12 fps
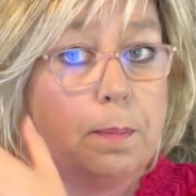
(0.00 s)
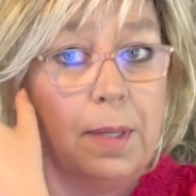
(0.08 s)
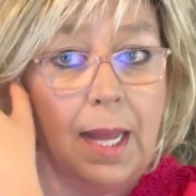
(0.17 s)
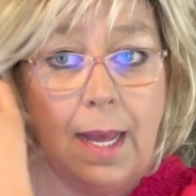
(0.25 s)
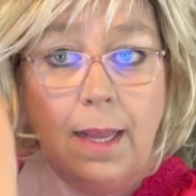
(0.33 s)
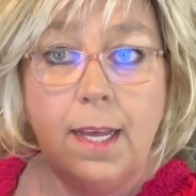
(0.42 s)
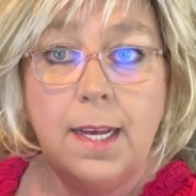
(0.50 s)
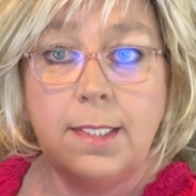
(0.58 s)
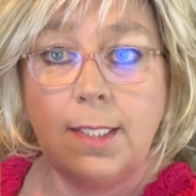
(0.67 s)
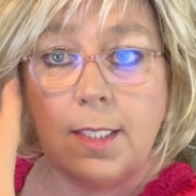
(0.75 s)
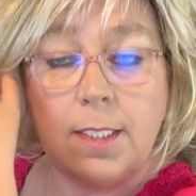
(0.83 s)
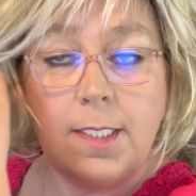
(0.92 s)

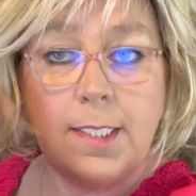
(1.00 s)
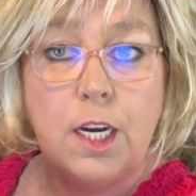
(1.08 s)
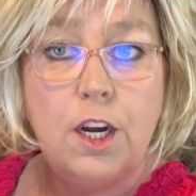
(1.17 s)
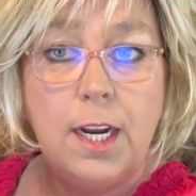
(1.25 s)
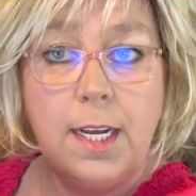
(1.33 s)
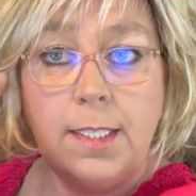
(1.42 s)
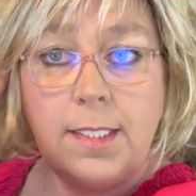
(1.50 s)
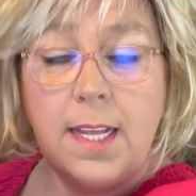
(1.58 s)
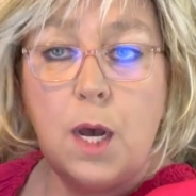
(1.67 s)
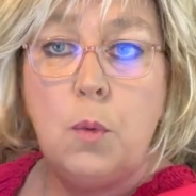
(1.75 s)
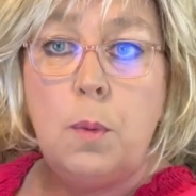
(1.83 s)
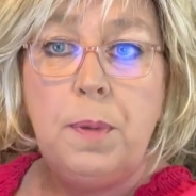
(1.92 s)
playlist series
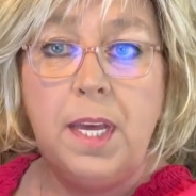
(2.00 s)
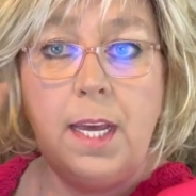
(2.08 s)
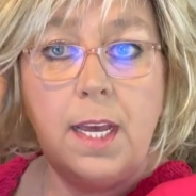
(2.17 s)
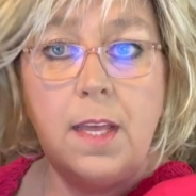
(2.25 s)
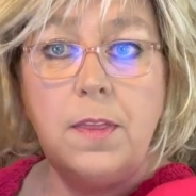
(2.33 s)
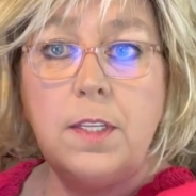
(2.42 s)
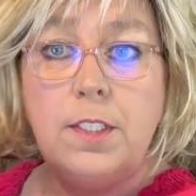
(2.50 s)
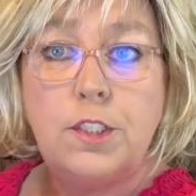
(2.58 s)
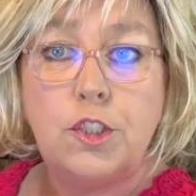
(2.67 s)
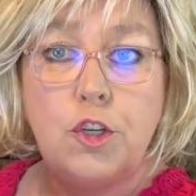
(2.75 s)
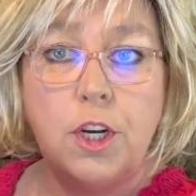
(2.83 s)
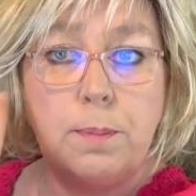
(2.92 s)
that will be in the
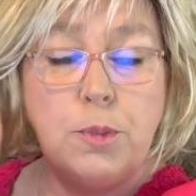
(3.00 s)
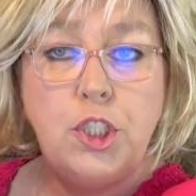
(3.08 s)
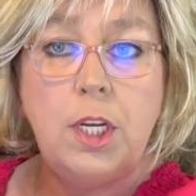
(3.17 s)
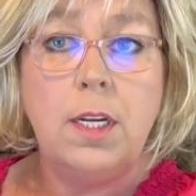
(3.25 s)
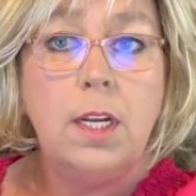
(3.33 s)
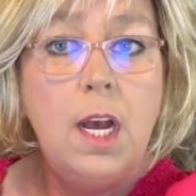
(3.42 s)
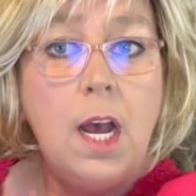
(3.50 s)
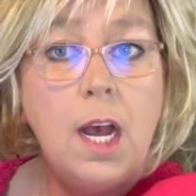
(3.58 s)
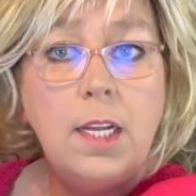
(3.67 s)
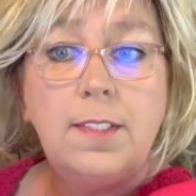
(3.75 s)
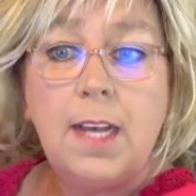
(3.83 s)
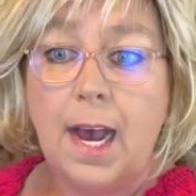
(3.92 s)
description
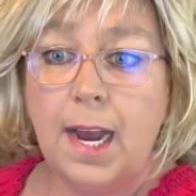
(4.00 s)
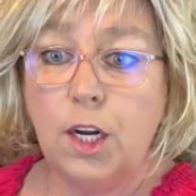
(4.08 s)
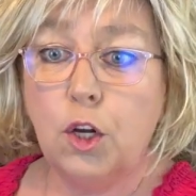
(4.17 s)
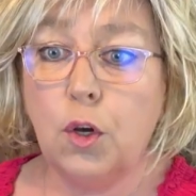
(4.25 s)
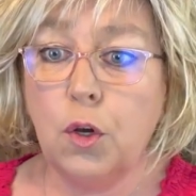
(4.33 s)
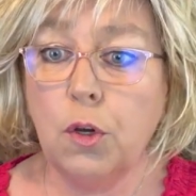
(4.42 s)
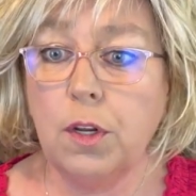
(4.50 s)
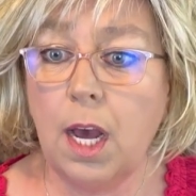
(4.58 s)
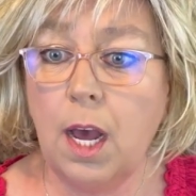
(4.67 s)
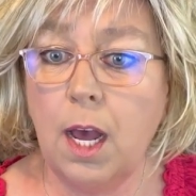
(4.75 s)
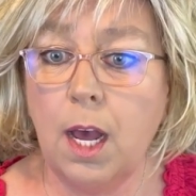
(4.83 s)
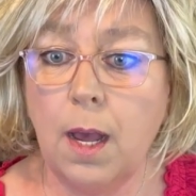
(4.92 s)
titled
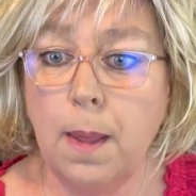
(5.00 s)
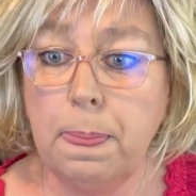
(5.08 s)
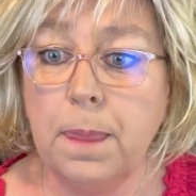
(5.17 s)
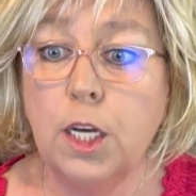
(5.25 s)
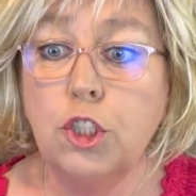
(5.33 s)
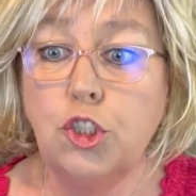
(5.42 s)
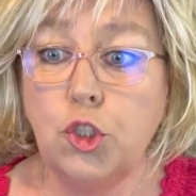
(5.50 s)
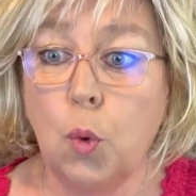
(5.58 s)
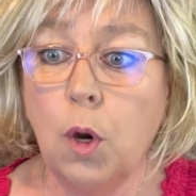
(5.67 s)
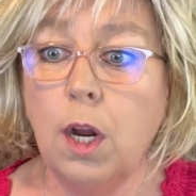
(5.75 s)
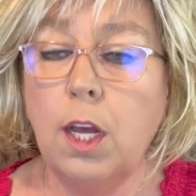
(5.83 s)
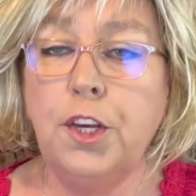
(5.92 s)
um,
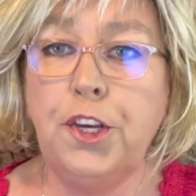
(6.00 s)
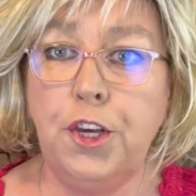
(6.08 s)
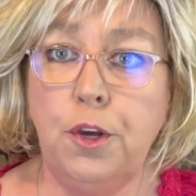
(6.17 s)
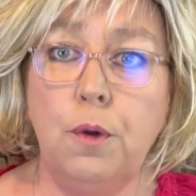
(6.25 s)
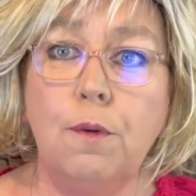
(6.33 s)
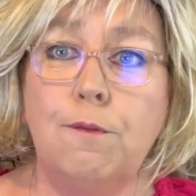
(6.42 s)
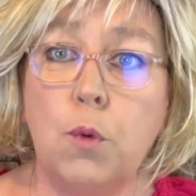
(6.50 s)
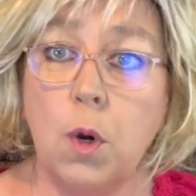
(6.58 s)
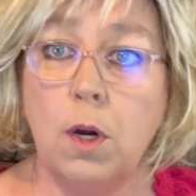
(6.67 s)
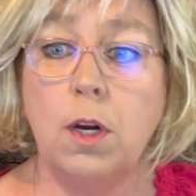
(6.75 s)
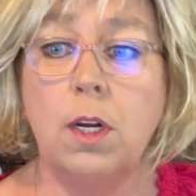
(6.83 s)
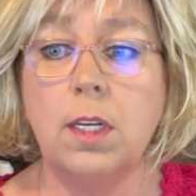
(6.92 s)
Short and Cute
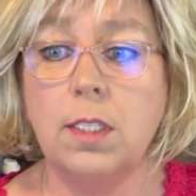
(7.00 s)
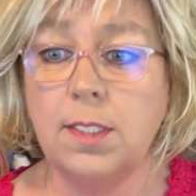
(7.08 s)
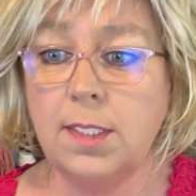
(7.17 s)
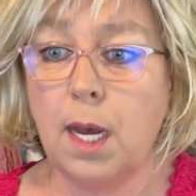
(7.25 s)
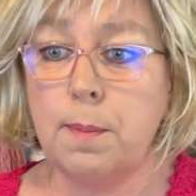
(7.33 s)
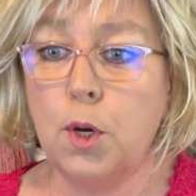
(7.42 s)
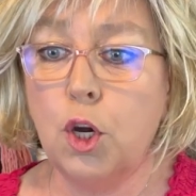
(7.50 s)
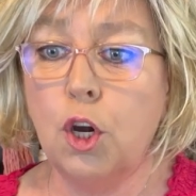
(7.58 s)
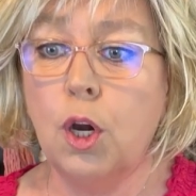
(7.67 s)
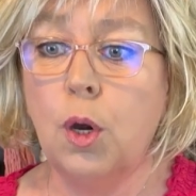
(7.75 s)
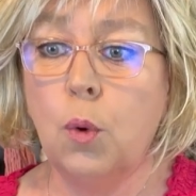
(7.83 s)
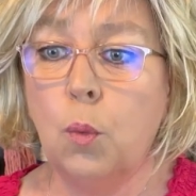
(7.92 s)
for Summer
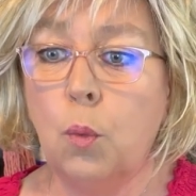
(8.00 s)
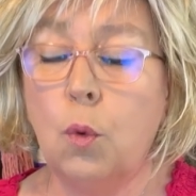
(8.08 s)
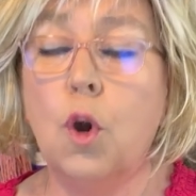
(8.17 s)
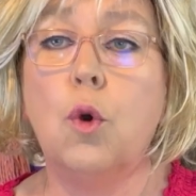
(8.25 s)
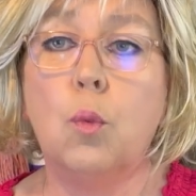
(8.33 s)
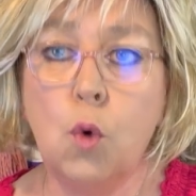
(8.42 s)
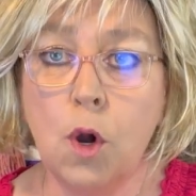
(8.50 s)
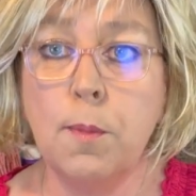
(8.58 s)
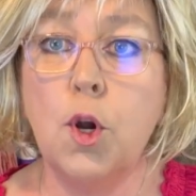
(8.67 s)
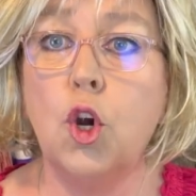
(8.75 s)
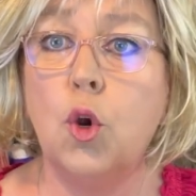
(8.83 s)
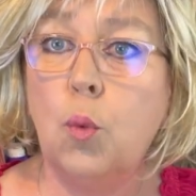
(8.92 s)
or
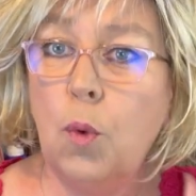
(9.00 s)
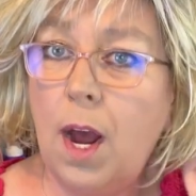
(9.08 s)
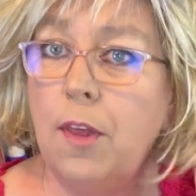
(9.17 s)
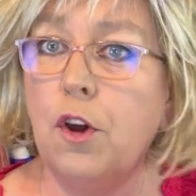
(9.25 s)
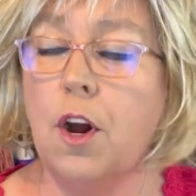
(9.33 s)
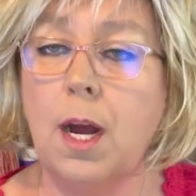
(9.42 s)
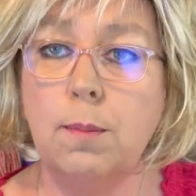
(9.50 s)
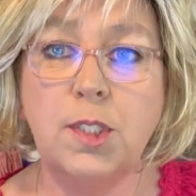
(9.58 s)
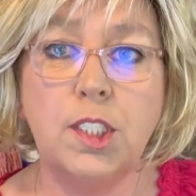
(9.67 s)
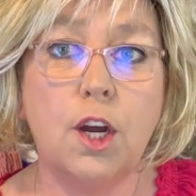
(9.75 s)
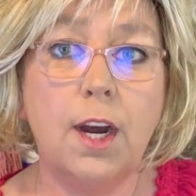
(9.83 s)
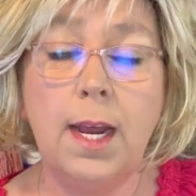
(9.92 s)
warmer weather. I'm
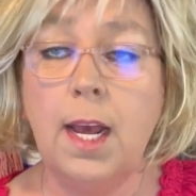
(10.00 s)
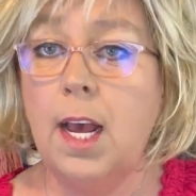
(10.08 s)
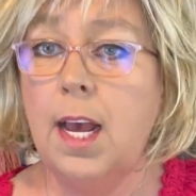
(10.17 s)
sorry.